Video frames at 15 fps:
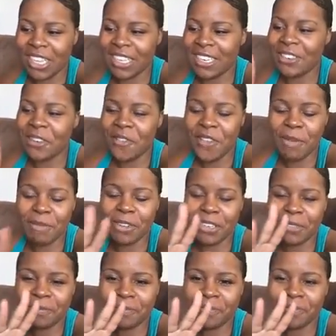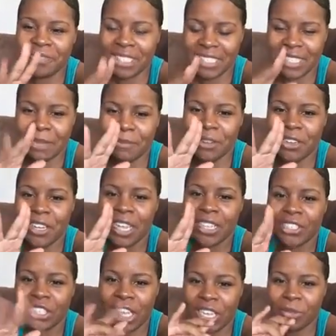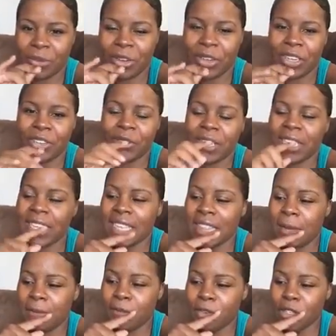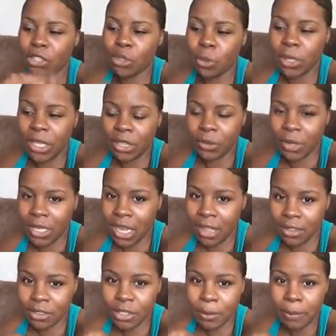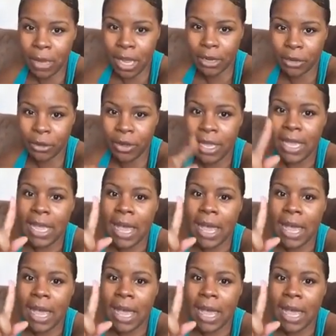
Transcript: November, December, January, you can get them for $23 a bottle.